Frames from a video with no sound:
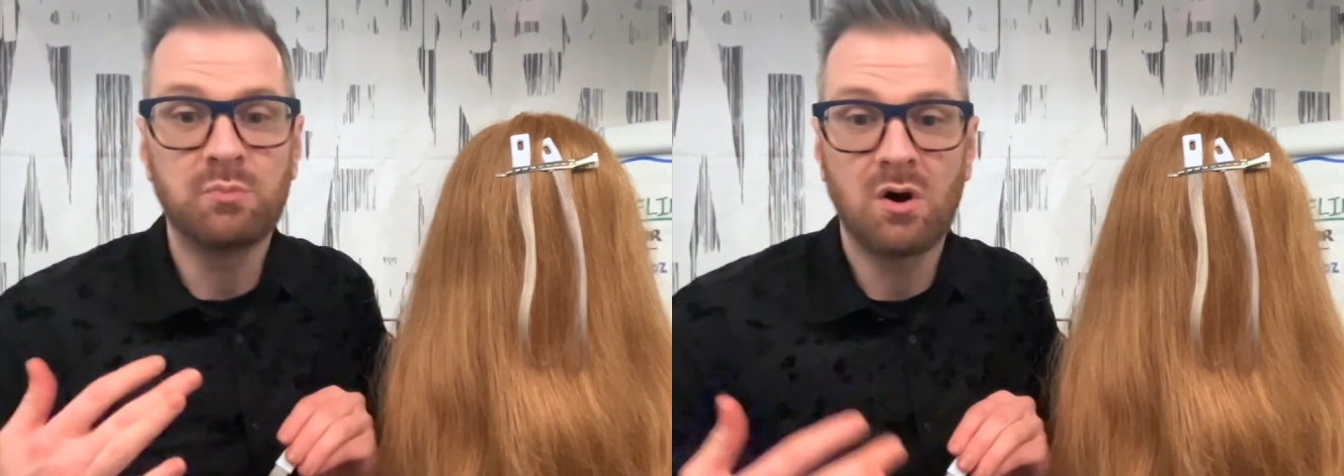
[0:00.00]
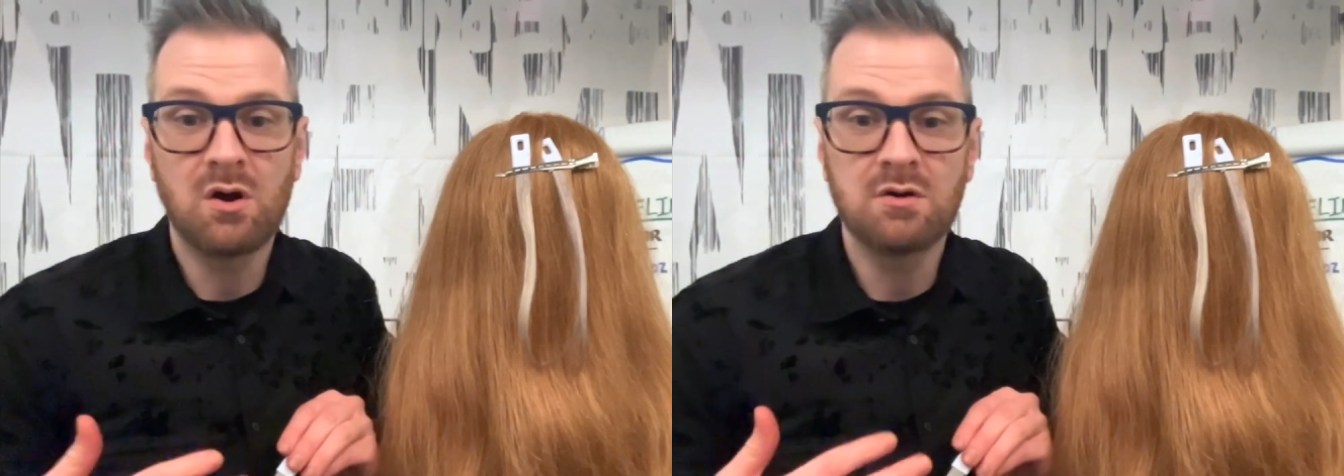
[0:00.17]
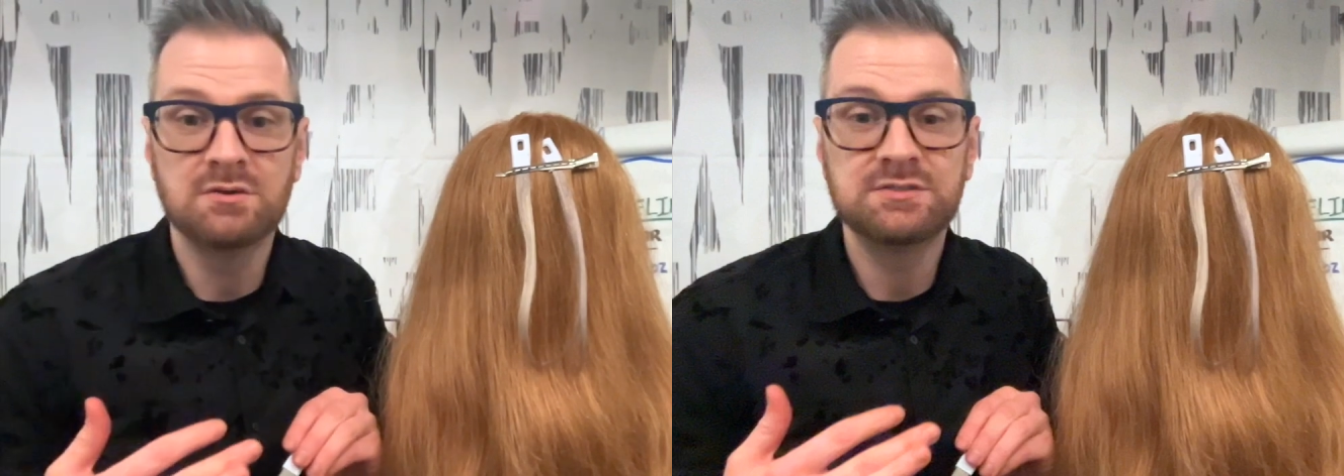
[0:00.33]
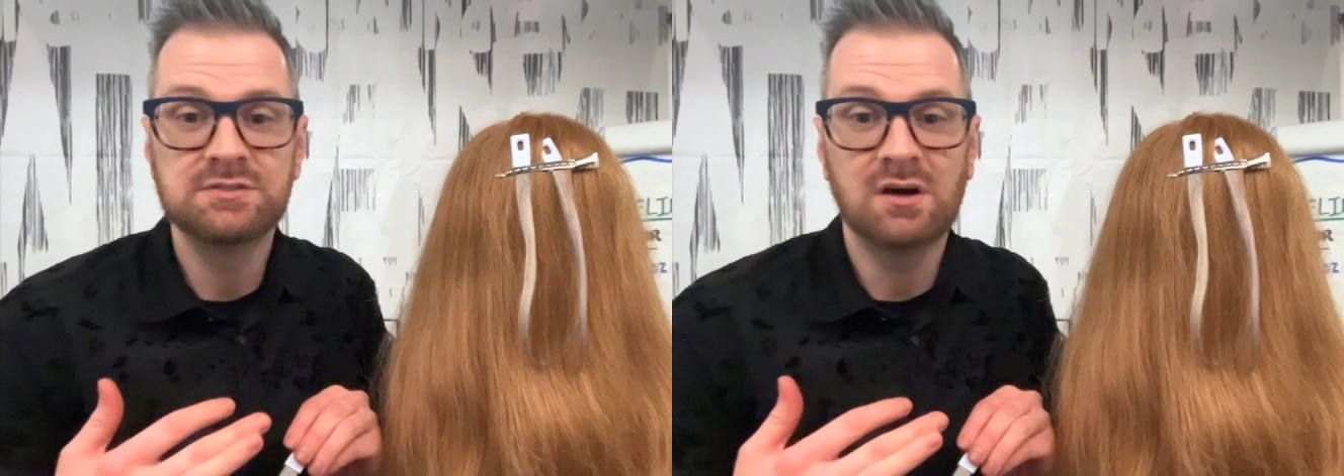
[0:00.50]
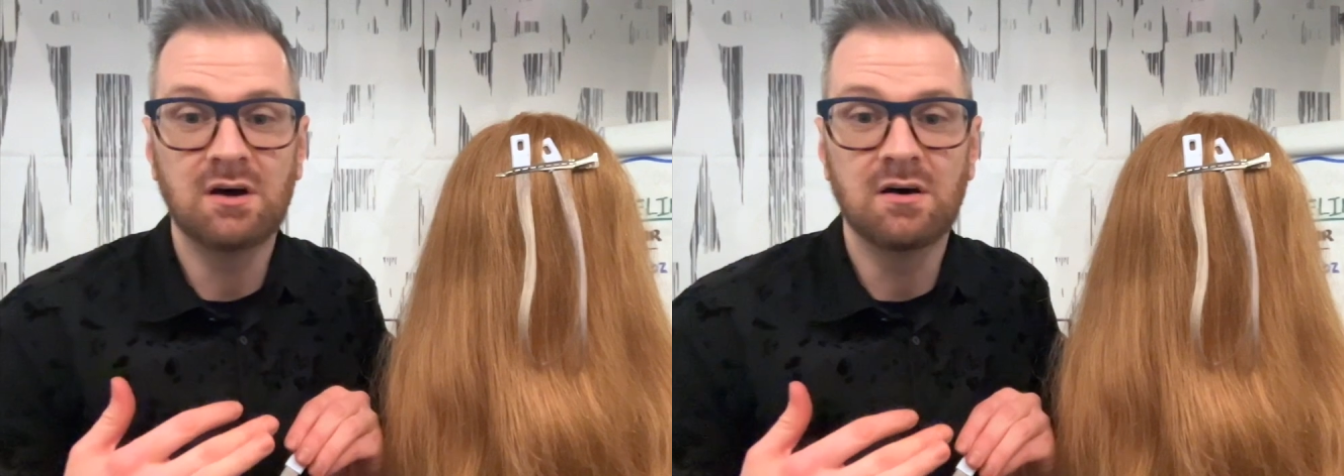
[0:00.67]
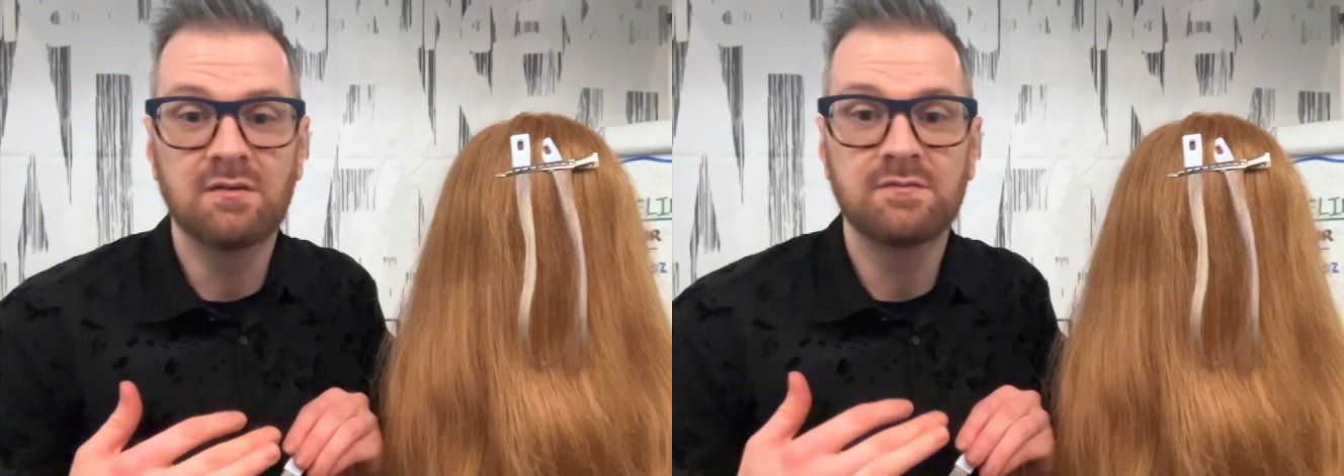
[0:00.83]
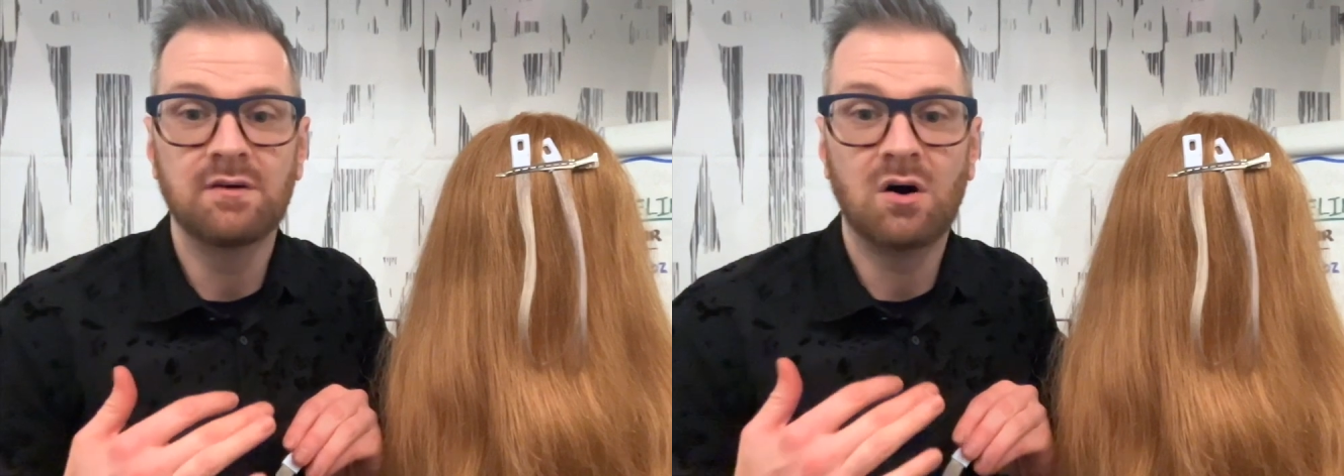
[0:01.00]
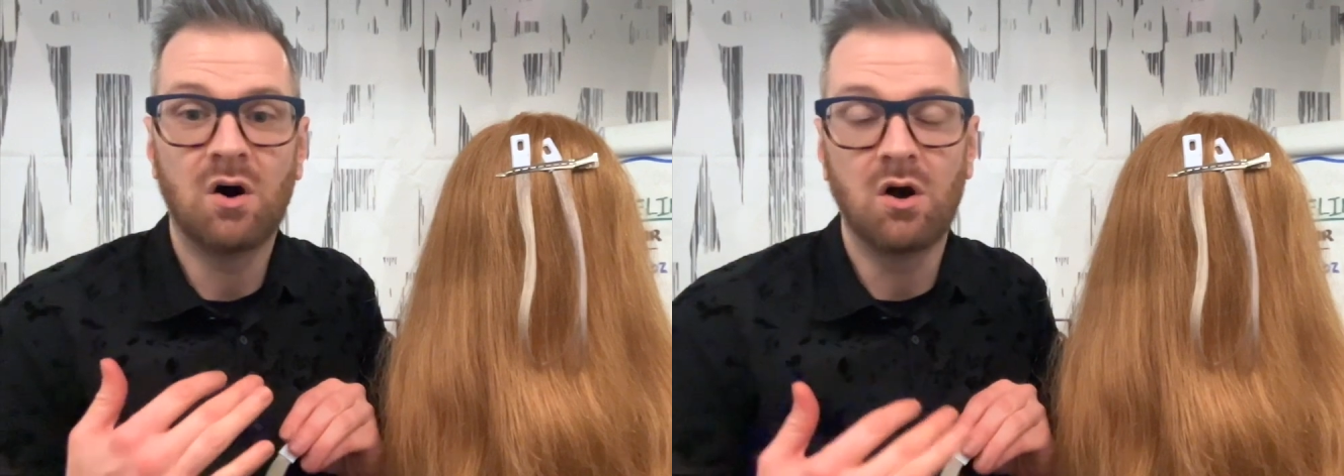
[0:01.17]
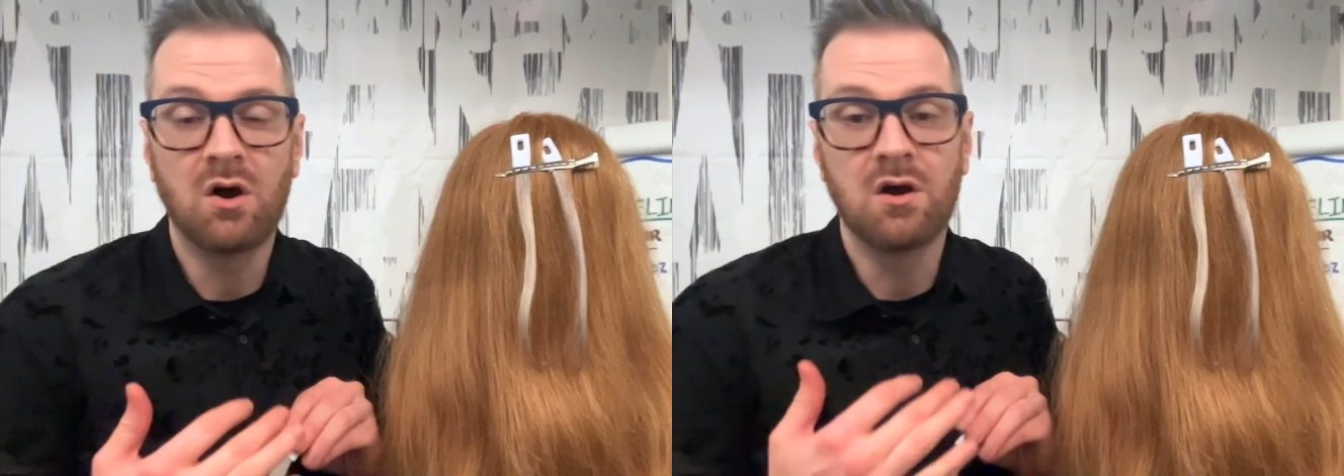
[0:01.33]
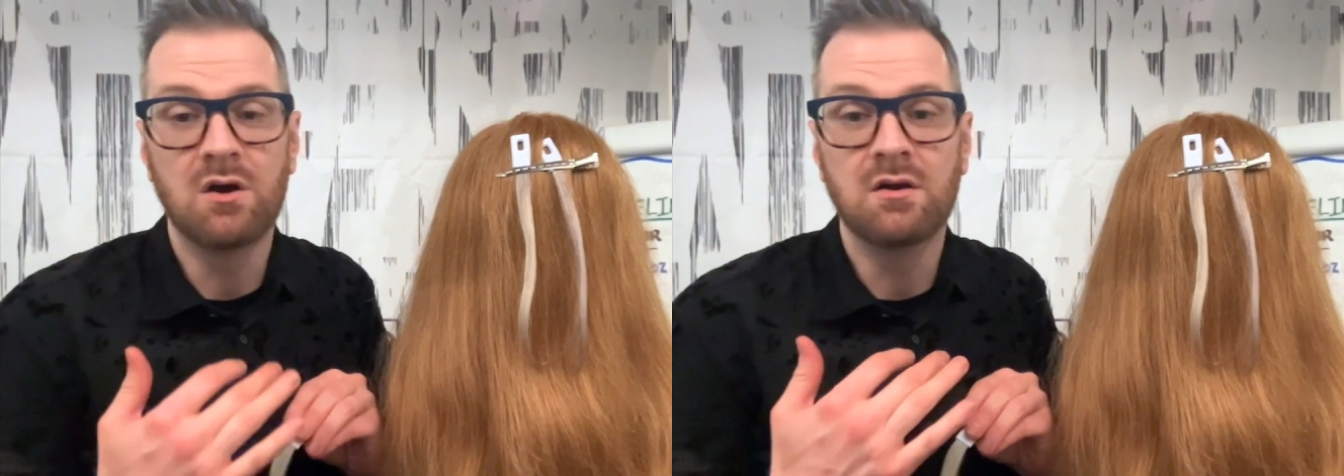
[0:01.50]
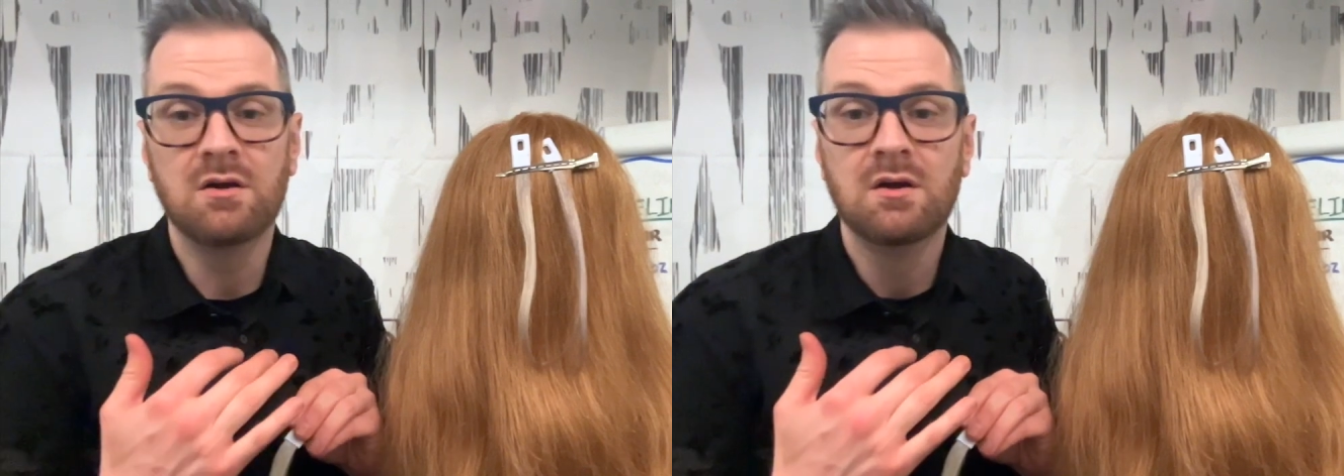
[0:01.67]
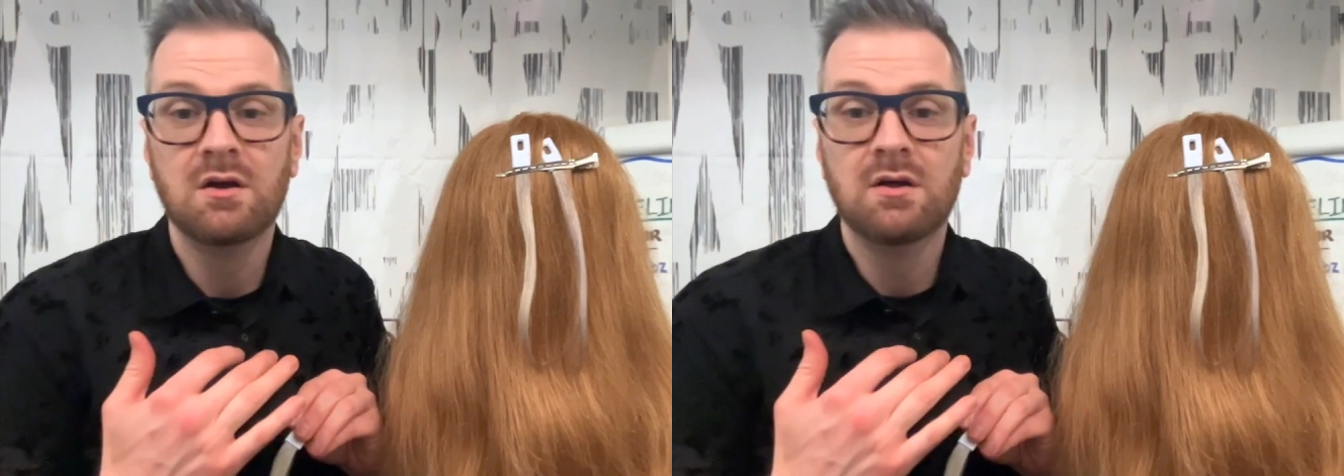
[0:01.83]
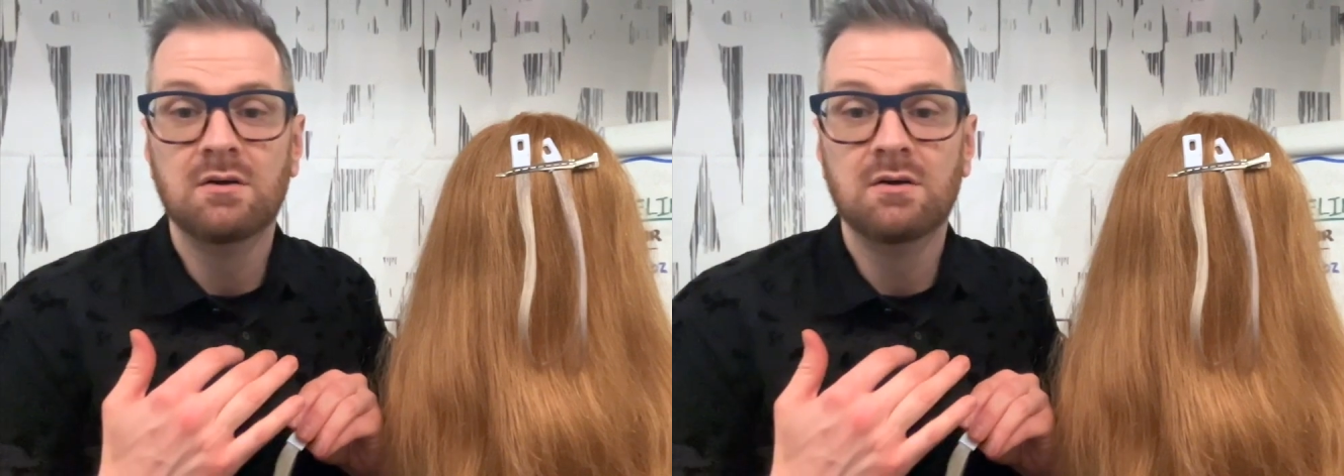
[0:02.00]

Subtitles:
parts of our